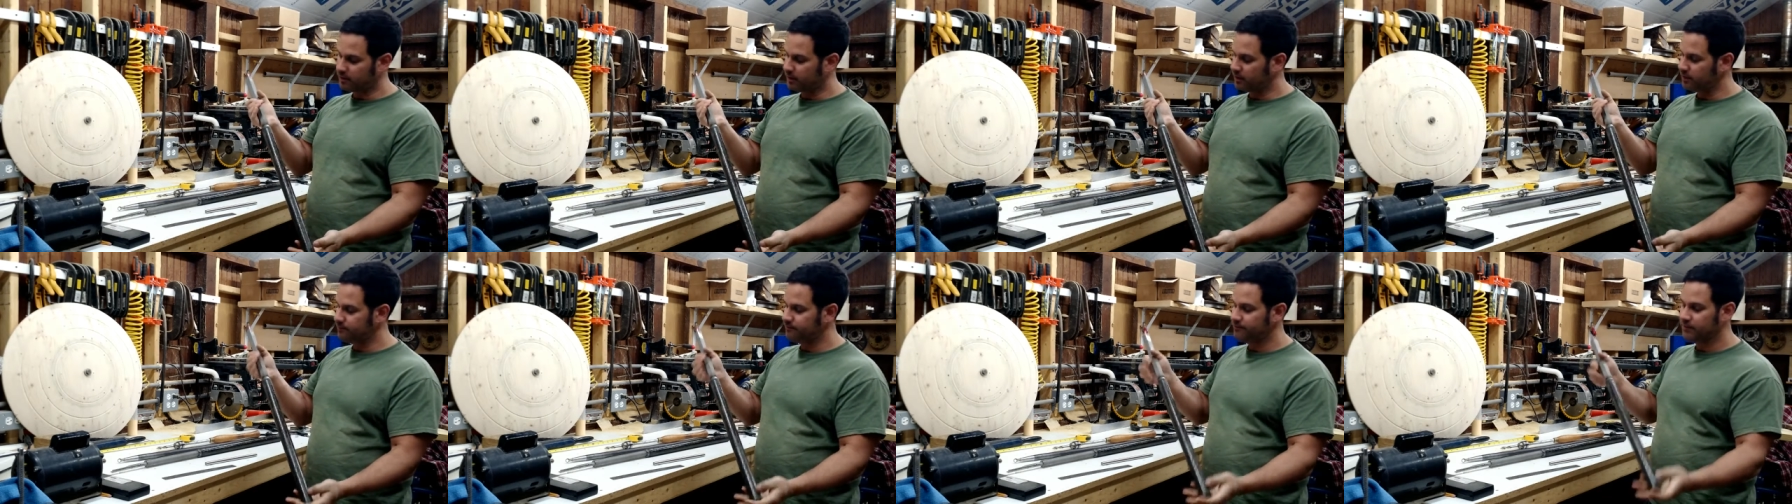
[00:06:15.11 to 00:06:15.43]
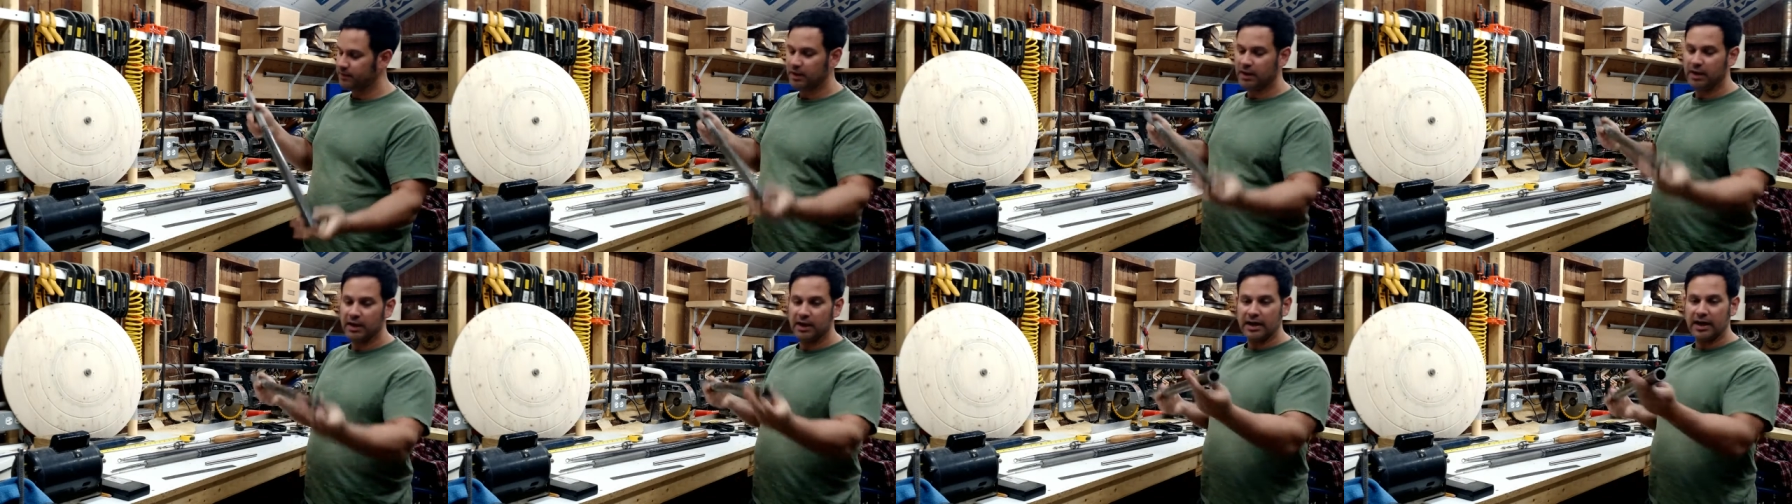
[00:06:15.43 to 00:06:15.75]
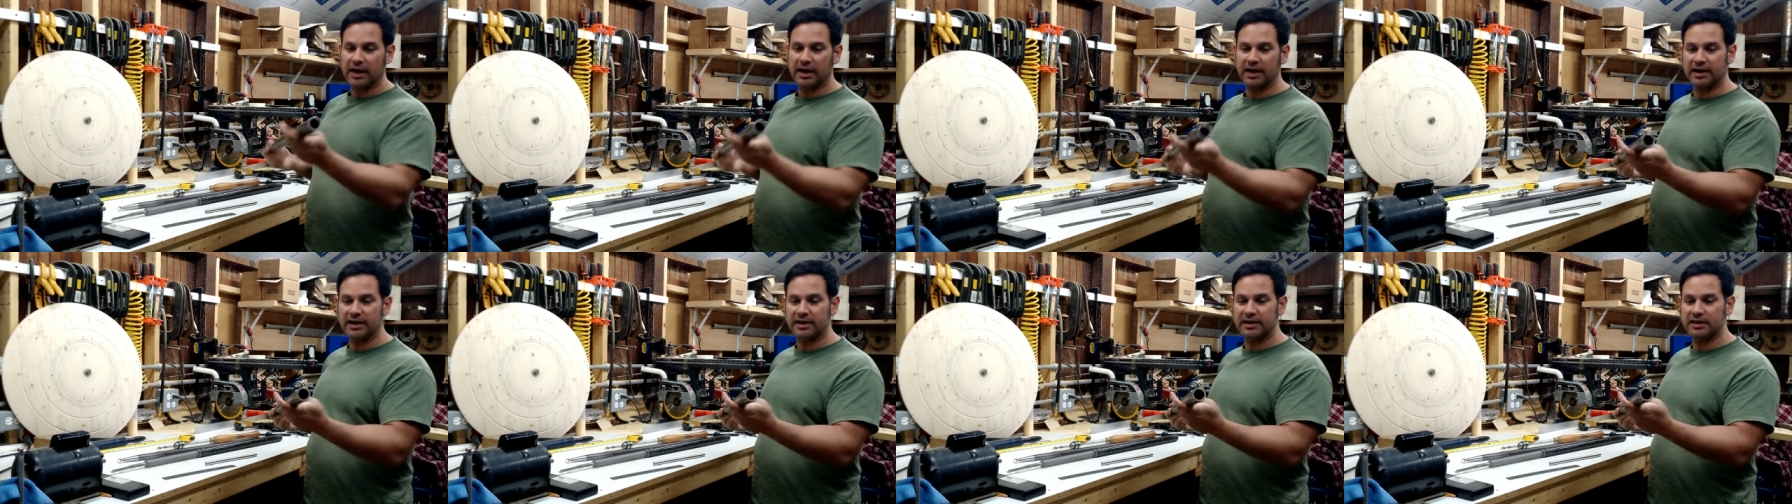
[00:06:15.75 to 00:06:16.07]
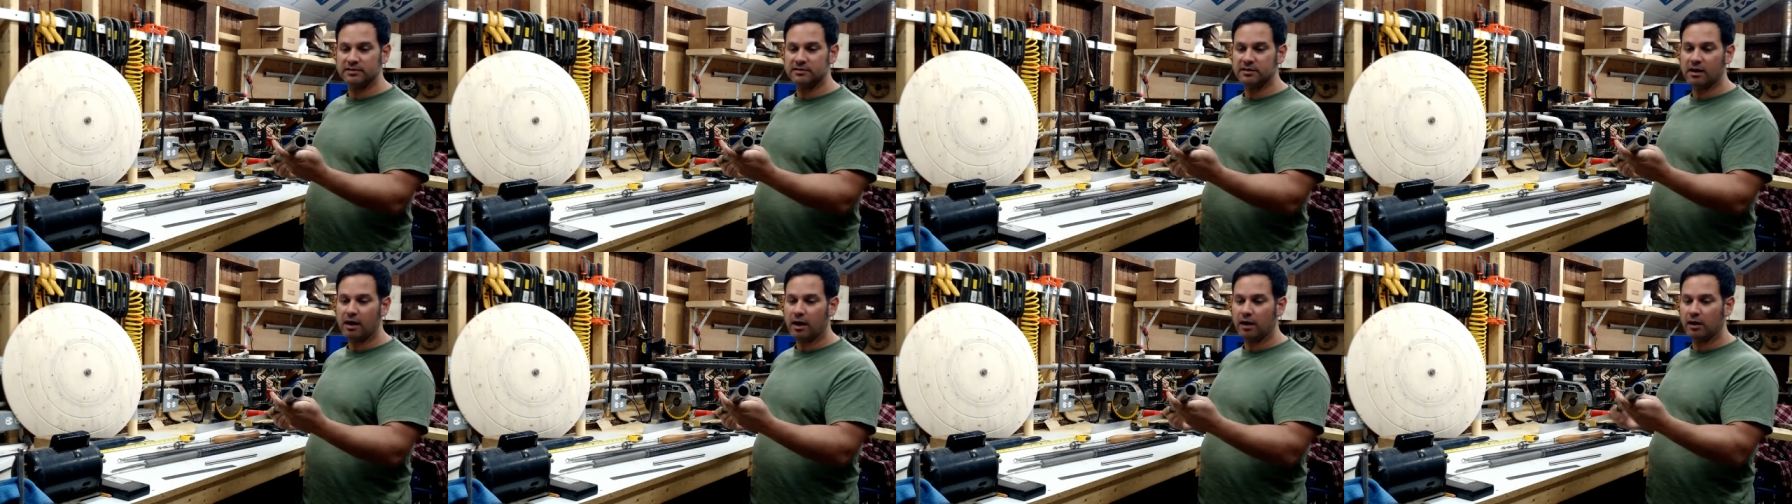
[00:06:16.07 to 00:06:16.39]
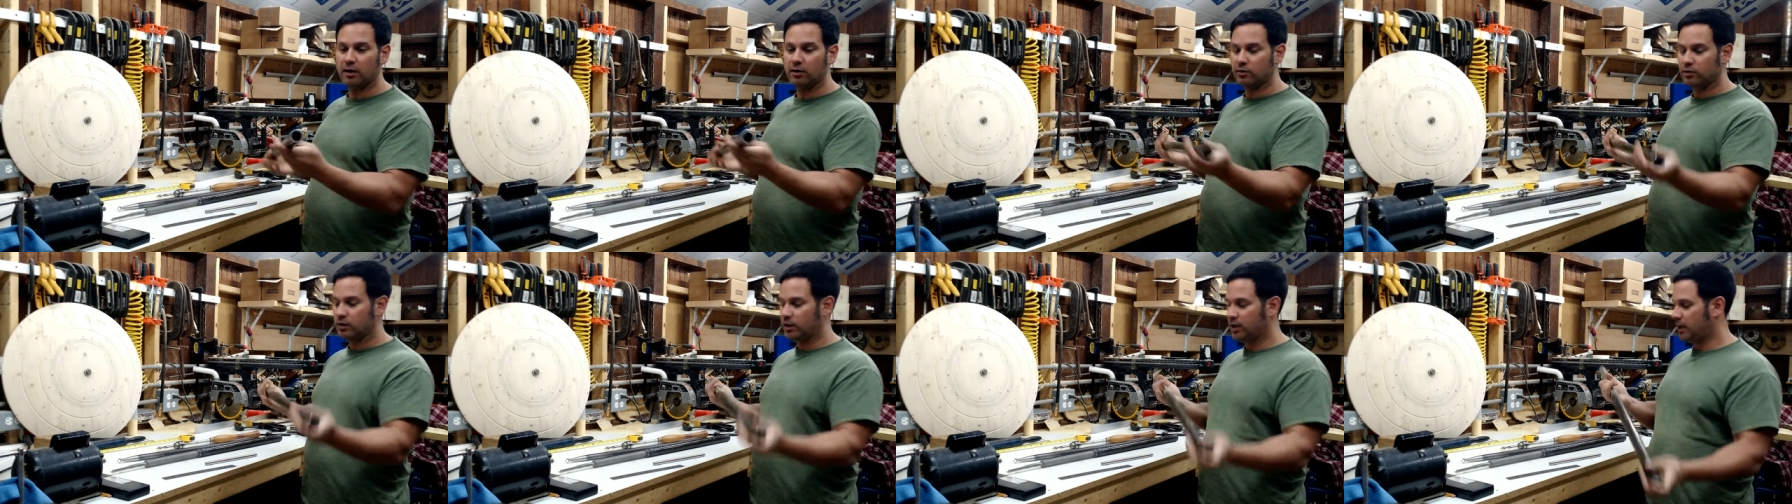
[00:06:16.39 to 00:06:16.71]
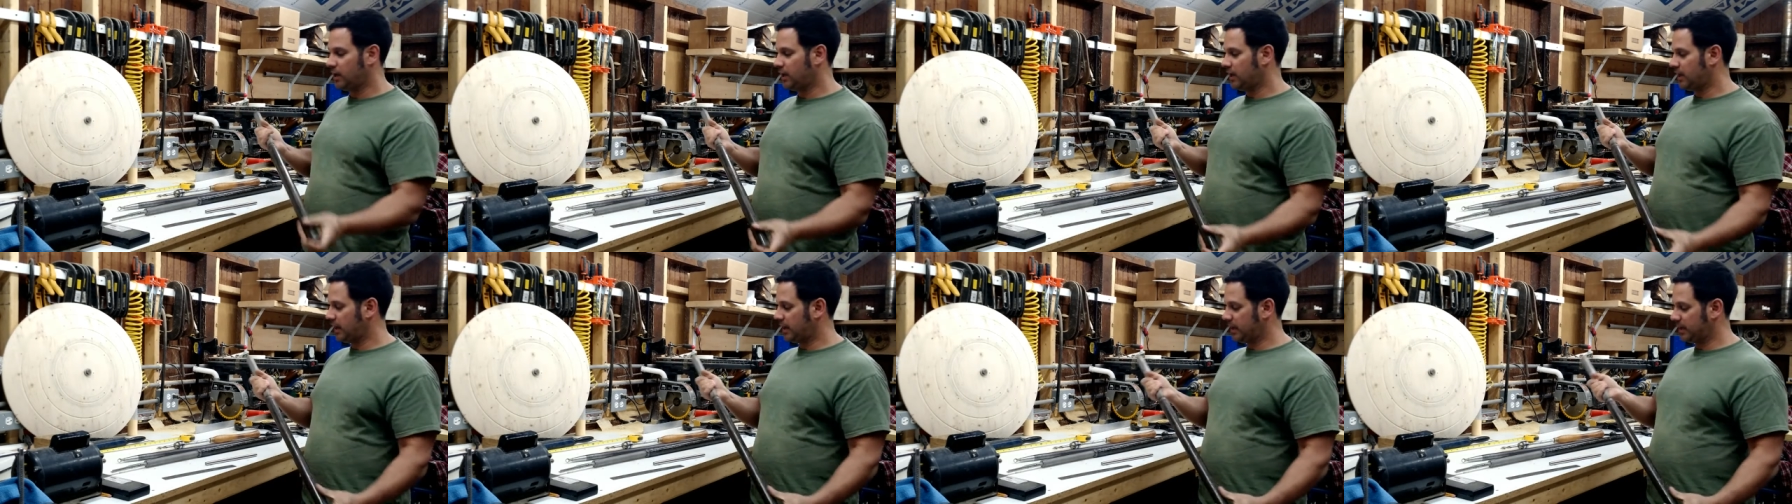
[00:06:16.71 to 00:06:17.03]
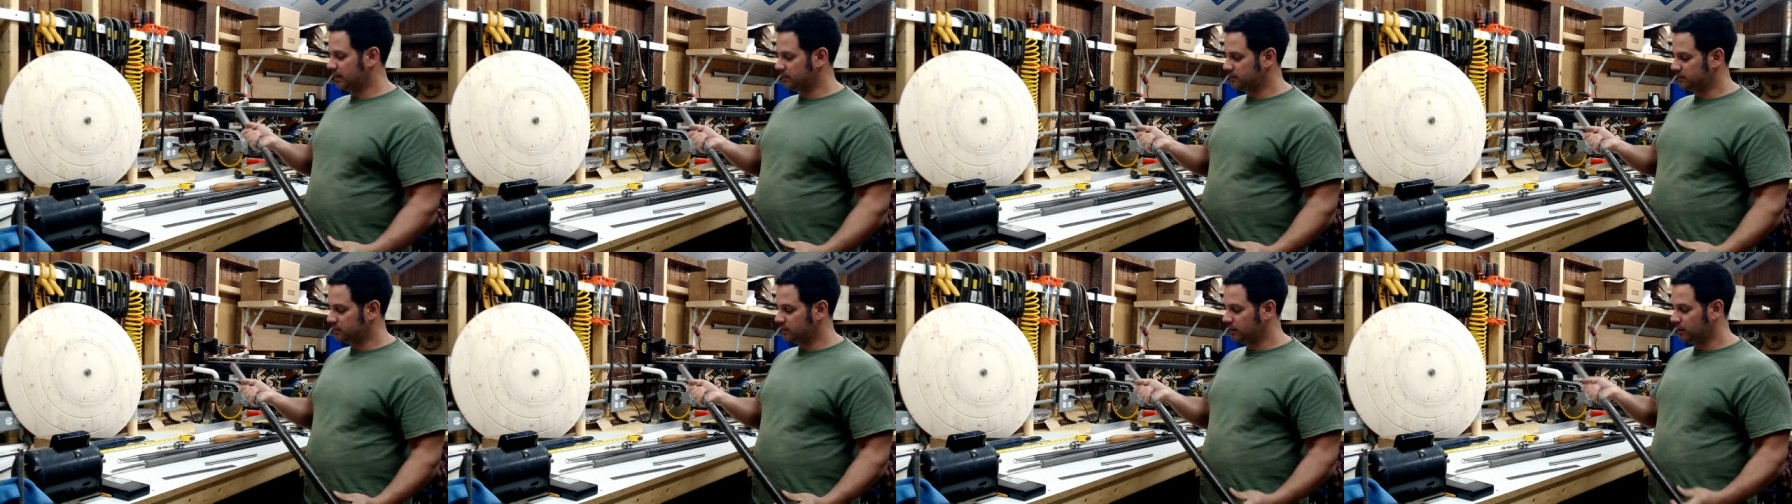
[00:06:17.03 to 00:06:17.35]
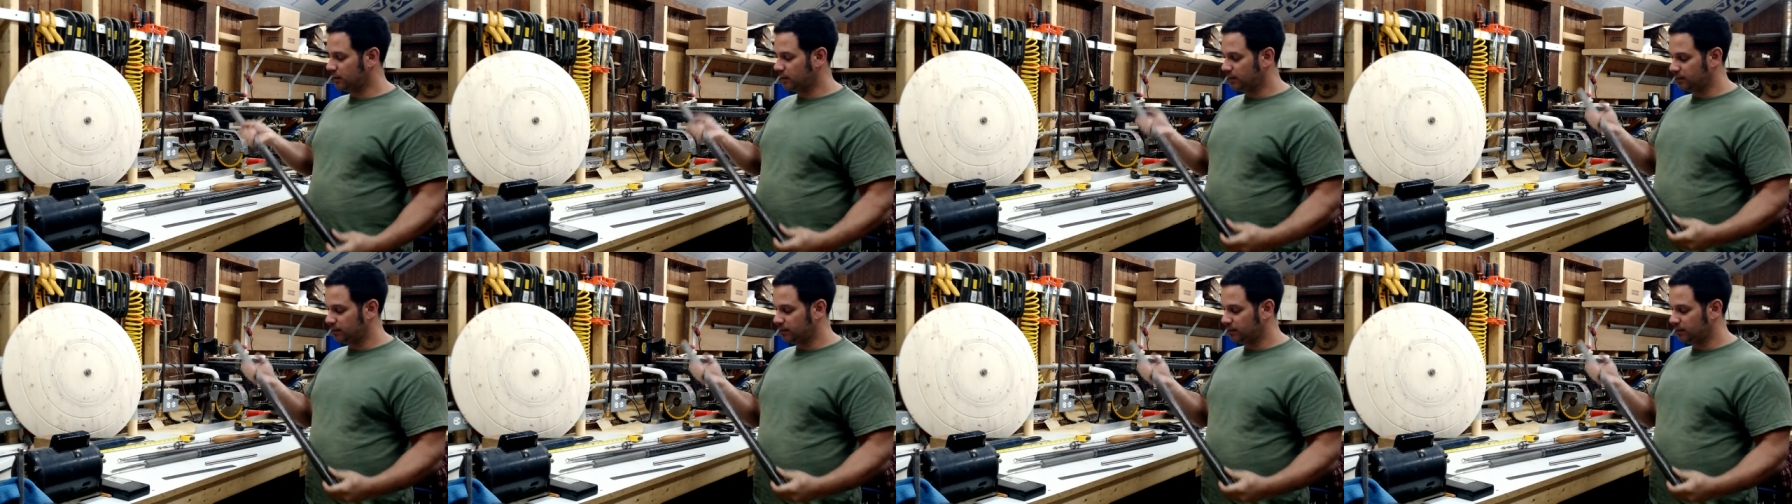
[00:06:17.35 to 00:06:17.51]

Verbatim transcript: pipe. Again, it's hollow. And